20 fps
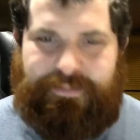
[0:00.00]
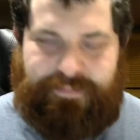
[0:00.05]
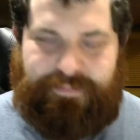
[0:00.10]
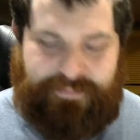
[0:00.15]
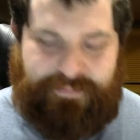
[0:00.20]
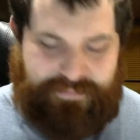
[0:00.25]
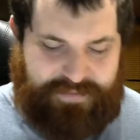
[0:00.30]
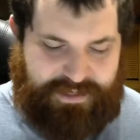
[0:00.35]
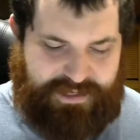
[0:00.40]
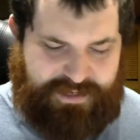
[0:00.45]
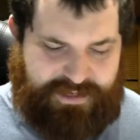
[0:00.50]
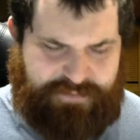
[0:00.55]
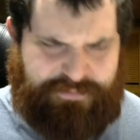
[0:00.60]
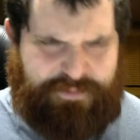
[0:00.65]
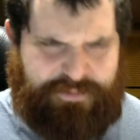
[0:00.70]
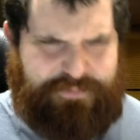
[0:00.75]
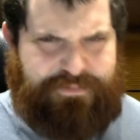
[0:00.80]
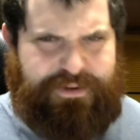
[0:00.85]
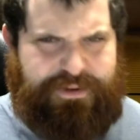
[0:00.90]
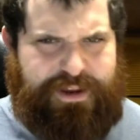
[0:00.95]
And if
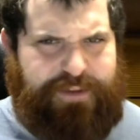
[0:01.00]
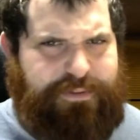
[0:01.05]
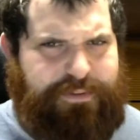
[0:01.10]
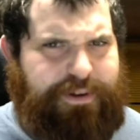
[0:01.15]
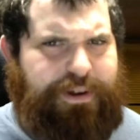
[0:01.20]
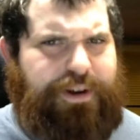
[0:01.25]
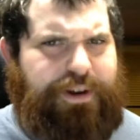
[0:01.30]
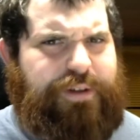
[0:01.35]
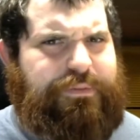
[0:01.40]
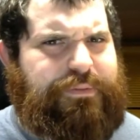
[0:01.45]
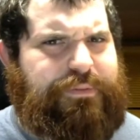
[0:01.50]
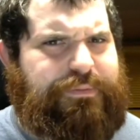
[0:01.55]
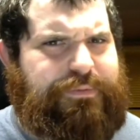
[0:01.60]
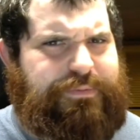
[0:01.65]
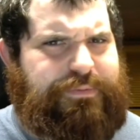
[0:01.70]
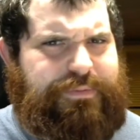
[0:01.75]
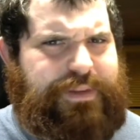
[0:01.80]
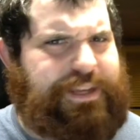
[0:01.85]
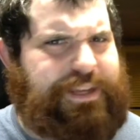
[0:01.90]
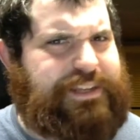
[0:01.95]
you've never heard of
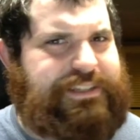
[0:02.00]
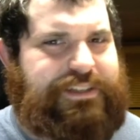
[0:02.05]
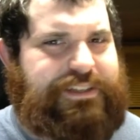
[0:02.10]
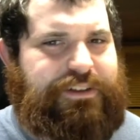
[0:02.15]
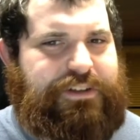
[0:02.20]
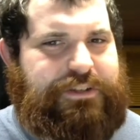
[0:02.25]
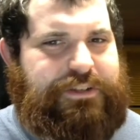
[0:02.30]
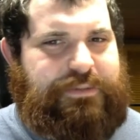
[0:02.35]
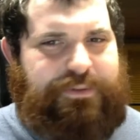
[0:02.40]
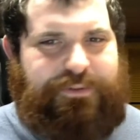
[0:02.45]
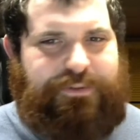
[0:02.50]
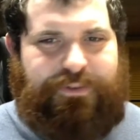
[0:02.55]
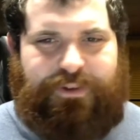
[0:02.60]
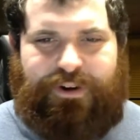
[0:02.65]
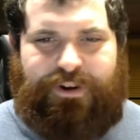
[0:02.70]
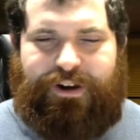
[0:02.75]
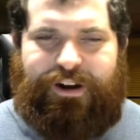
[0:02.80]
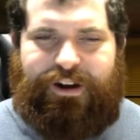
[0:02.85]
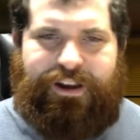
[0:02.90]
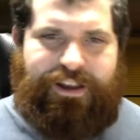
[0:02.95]
Case Closed
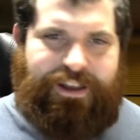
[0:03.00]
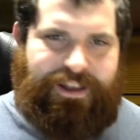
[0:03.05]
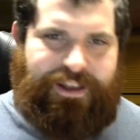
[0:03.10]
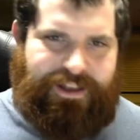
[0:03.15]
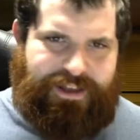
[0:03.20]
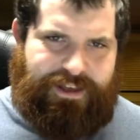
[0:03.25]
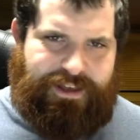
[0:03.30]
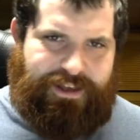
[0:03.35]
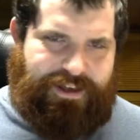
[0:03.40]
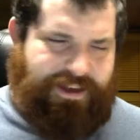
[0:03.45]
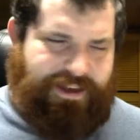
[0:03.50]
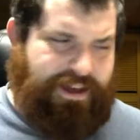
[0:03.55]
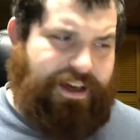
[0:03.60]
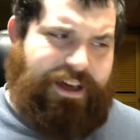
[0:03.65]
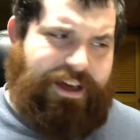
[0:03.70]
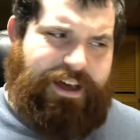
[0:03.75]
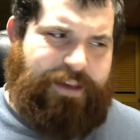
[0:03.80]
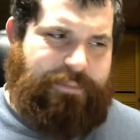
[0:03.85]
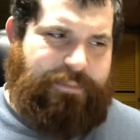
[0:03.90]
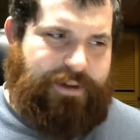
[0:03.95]
before,
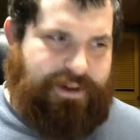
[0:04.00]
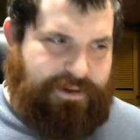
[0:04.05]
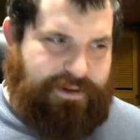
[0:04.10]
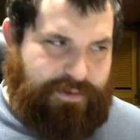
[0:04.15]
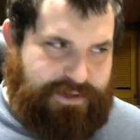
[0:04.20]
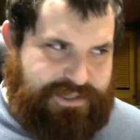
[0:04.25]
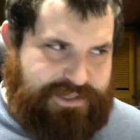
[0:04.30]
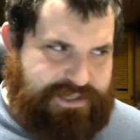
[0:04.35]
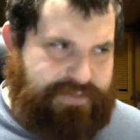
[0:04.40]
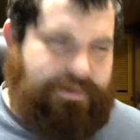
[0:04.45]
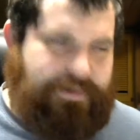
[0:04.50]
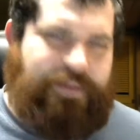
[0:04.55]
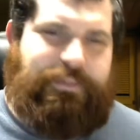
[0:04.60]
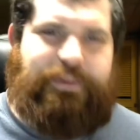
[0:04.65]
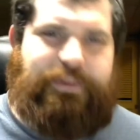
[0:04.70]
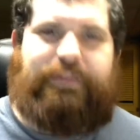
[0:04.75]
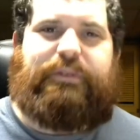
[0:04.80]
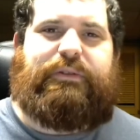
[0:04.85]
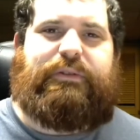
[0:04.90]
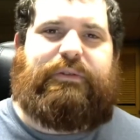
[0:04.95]
I'm going to question maybe
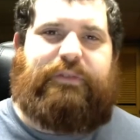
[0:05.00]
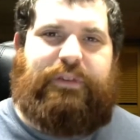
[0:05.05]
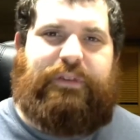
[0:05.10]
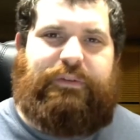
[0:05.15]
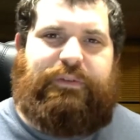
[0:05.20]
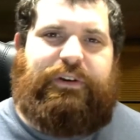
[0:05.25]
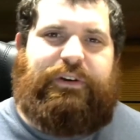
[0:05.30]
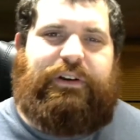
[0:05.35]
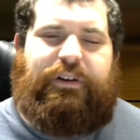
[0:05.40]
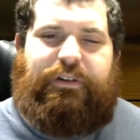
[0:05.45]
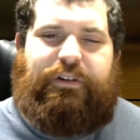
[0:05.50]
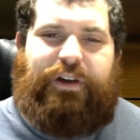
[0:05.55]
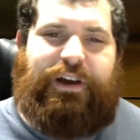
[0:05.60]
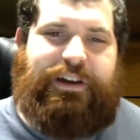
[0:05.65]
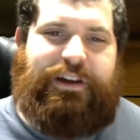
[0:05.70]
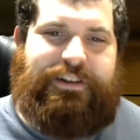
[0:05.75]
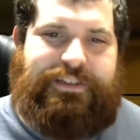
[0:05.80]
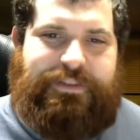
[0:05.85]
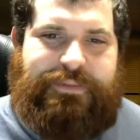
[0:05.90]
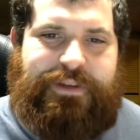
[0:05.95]
you're living under a rock
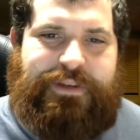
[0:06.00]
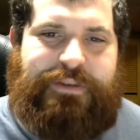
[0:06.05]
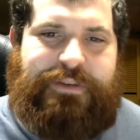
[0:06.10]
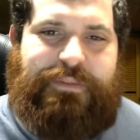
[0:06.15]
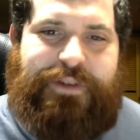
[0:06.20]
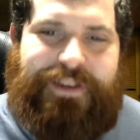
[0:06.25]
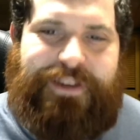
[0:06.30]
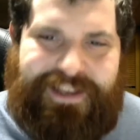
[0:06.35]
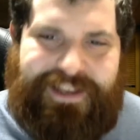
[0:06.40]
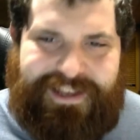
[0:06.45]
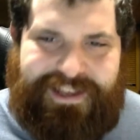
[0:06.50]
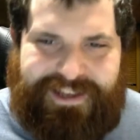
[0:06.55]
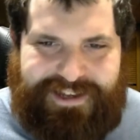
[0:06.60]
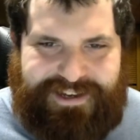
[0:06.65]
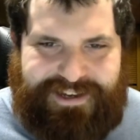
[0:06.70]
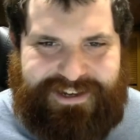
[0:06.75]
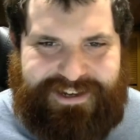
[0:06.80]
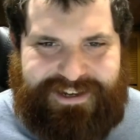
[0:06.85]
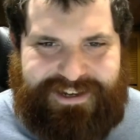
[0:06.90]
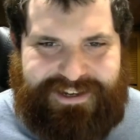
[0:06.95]
or something, but
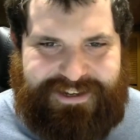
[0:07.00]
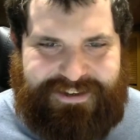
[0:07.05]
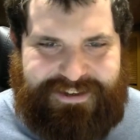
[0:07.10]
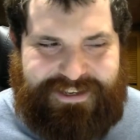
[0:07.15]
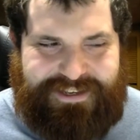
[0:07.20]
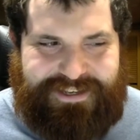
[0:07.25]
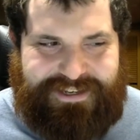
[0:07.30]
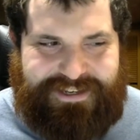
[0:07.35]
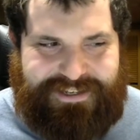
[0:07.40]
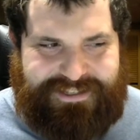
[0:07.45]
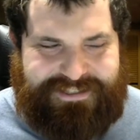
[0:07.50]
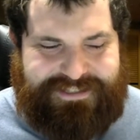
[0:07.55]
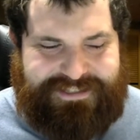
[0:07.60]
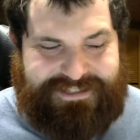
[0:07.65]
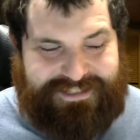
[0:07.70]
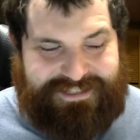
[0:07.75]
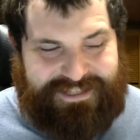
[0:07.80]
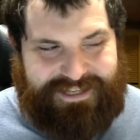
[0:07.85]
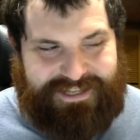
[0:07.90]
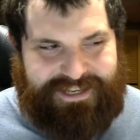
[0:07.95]
it
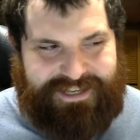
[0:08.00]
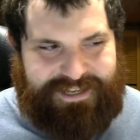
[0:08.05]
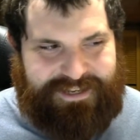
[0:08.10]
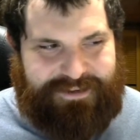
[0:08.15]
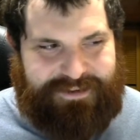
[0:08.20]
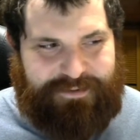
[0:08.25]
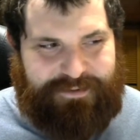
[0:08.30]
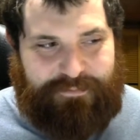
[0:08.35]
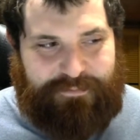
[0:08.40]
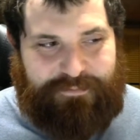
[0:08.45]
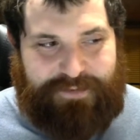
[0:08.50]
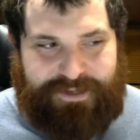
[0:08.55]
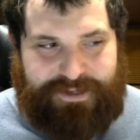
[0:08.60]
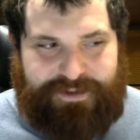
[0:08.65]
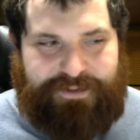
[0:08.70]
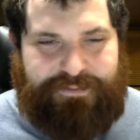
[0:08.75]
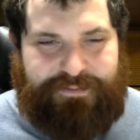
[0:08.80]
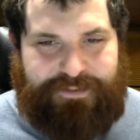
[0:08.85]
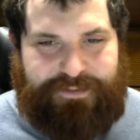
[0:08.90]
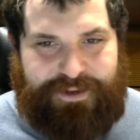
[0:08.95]
is a
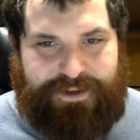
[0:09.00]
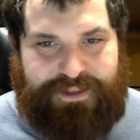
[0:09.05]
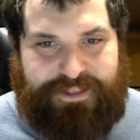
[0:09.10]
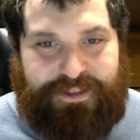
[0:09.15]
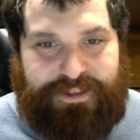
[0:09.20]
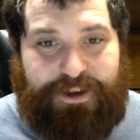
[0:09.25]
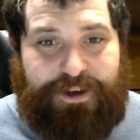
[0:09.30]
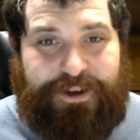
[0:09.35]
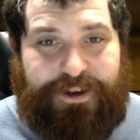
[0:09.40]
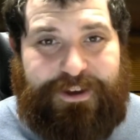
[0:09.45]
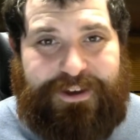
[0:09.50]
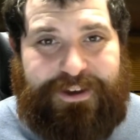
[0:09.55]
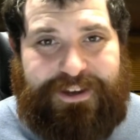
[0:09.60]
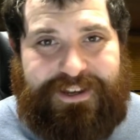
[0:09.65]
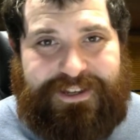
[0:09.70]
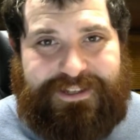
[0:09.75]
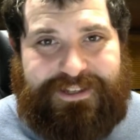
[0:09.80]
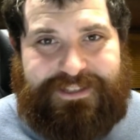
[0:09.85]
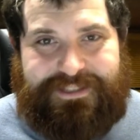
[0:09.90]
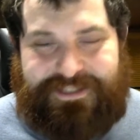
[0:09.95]
very, very long,
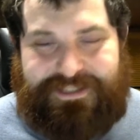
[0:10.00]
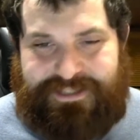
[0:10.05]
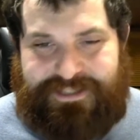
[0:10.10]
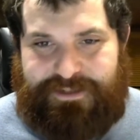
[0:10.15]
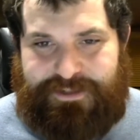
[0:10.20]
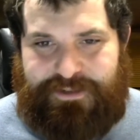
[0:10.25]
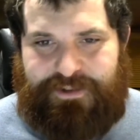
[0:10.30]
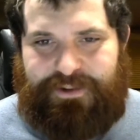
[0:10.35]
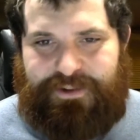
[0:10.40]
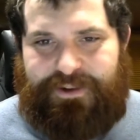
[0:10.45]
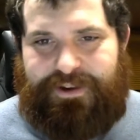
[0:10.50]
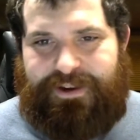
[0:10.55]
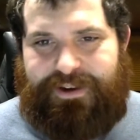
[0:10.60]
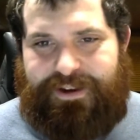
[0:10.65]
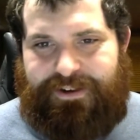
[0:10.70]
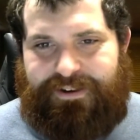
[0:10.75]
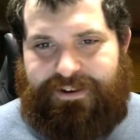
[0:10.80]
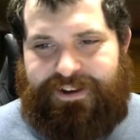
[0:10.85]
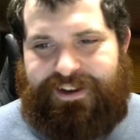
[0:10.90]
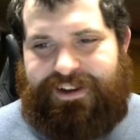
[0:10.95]
still
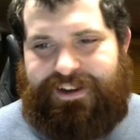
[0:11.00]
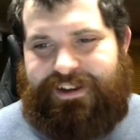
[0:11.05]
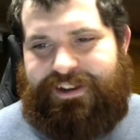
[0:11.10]
airing